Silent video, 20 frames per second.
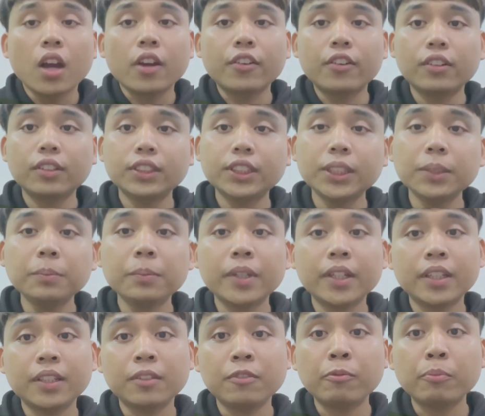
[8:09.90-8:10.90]
Corruption
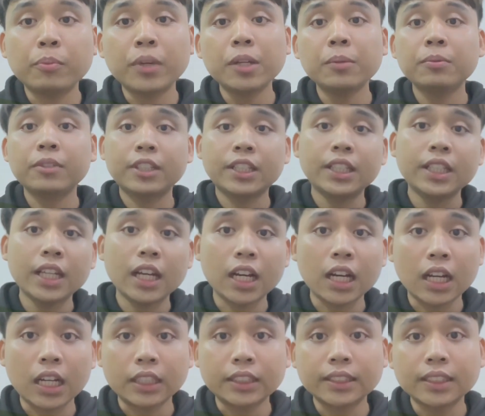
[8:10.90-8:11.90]
and bribery
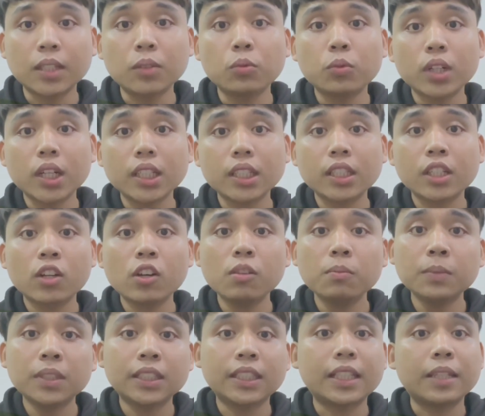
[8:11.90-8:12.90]
are somewhat
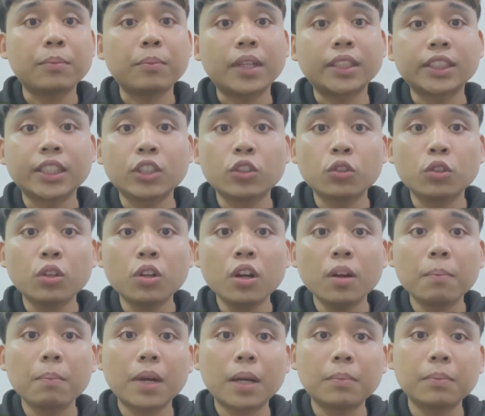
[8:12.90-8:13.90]
common in Mexico
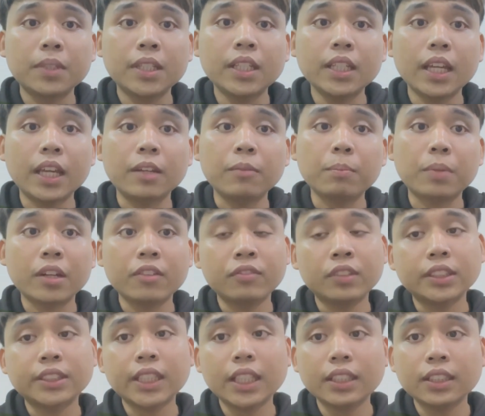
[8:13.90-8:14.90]
public and
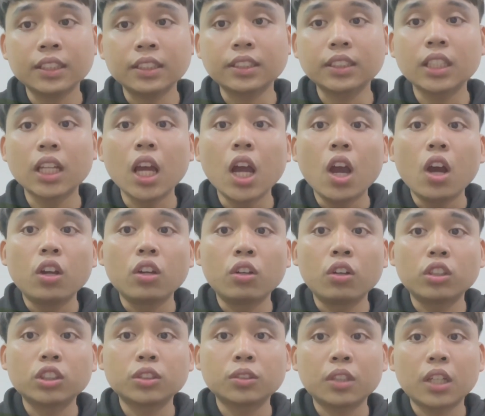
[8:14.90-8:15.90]
private sectors.
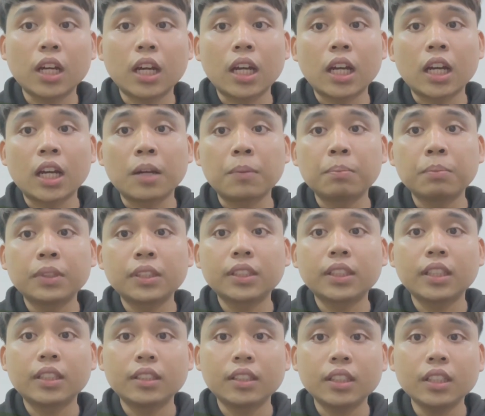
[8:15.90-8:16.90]
Laws
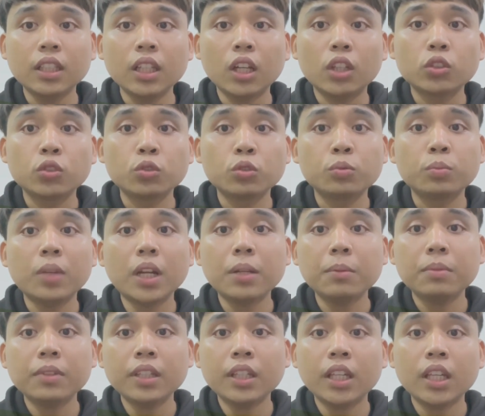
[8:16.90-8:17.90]
pertaining to
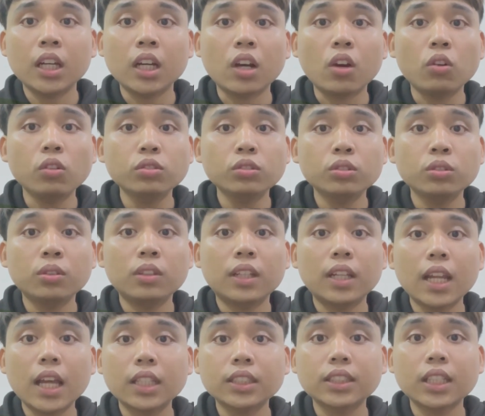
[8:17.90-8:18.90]
bribery are also
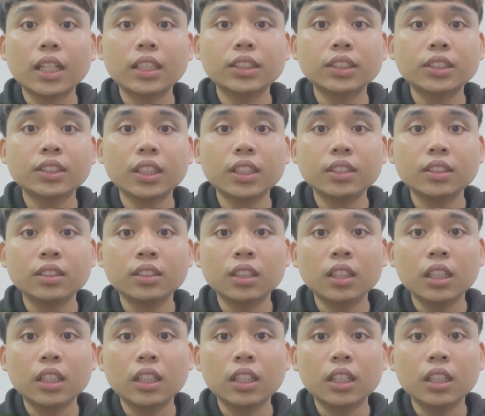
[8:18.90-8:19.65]
less stringent